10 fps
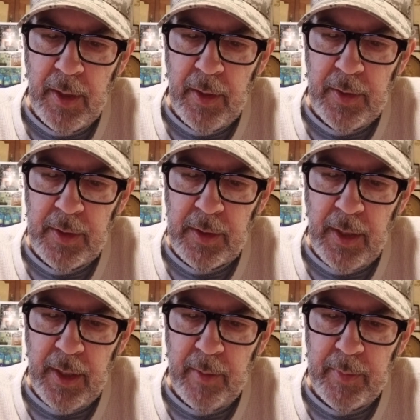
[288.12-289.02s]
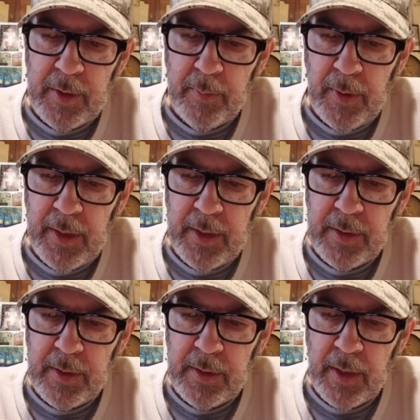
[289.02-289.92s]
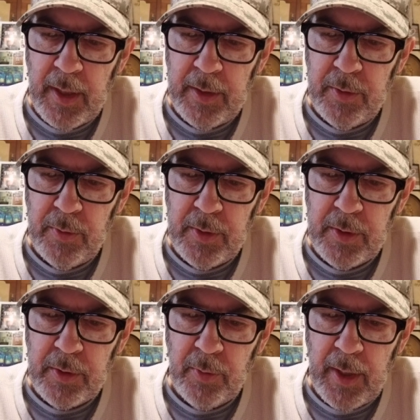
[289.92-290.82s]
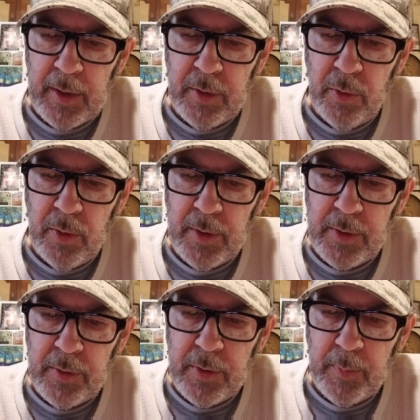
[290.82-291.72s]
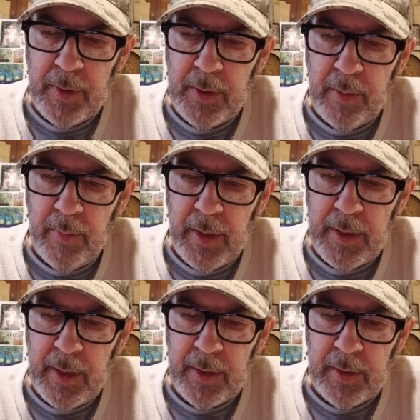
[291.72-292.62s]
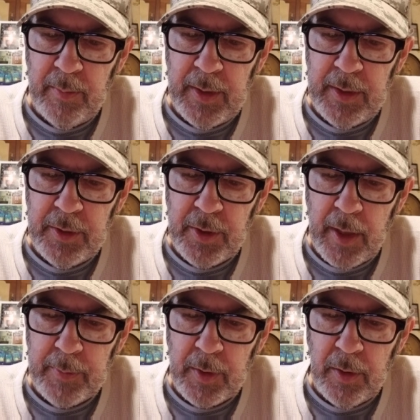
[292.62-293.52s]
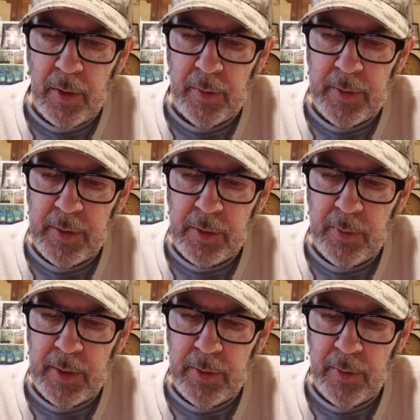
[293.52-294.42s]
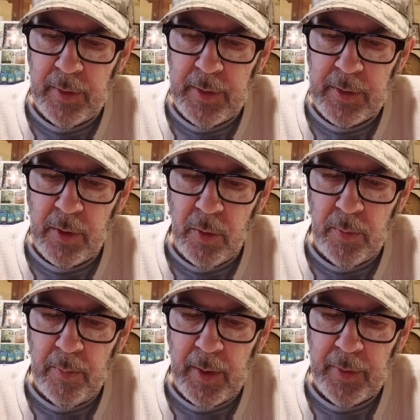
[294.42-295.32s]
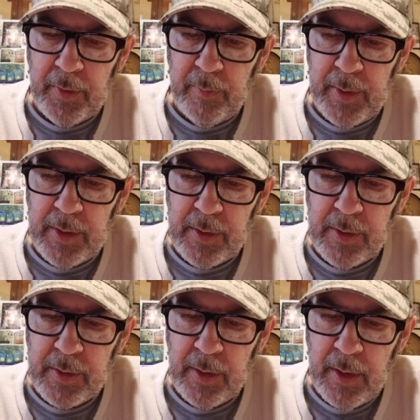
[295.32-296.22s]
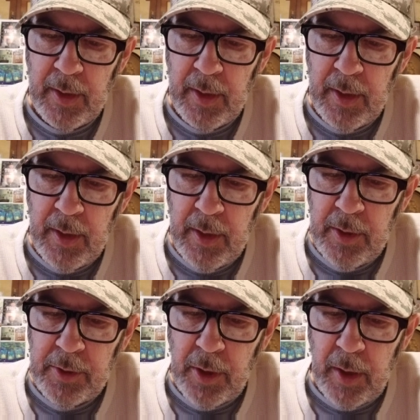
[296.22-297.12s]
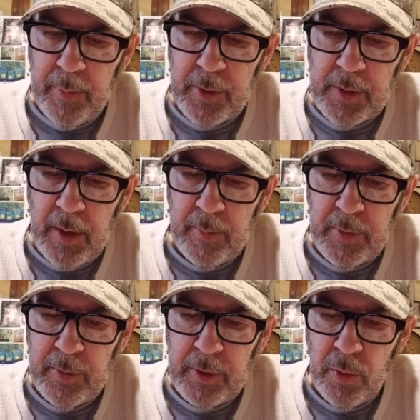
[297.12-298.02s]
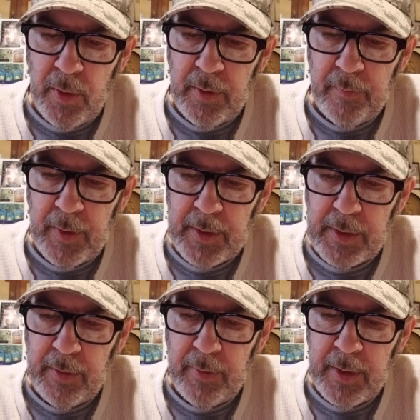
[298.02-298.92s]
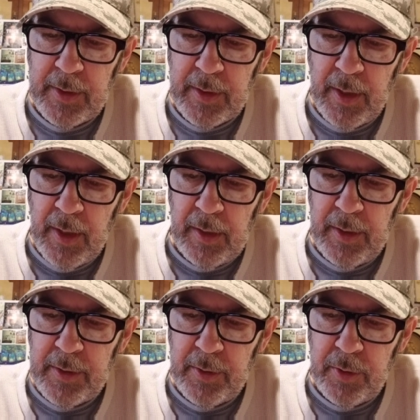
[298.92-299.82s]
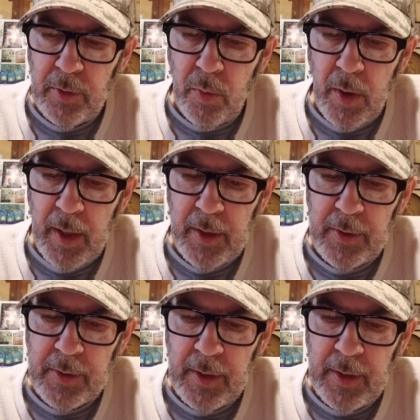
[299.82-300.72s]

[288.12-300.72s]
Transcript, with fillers: This light-up display is designed to distract tourists to spend their money at the many shops along the street during this golden month of business. Shoppers come to enjoy the festivities, listen to choirs,